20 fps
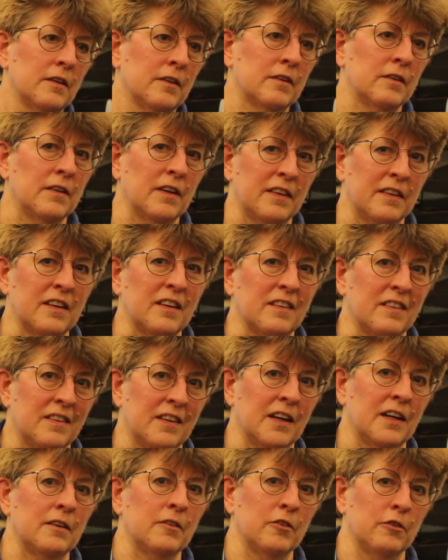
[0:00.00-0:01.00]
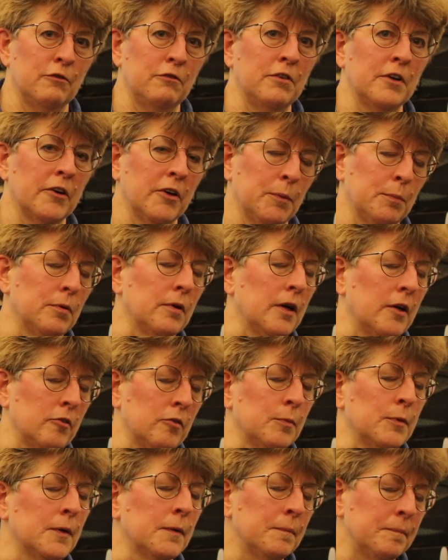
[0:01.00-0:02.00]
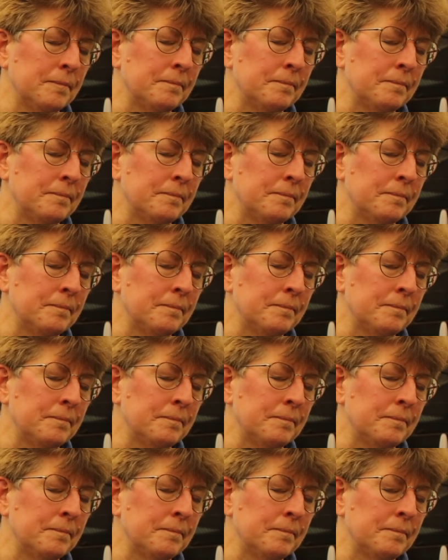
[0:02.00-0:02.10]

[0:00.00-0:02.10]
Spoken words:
So I think that is very plausible.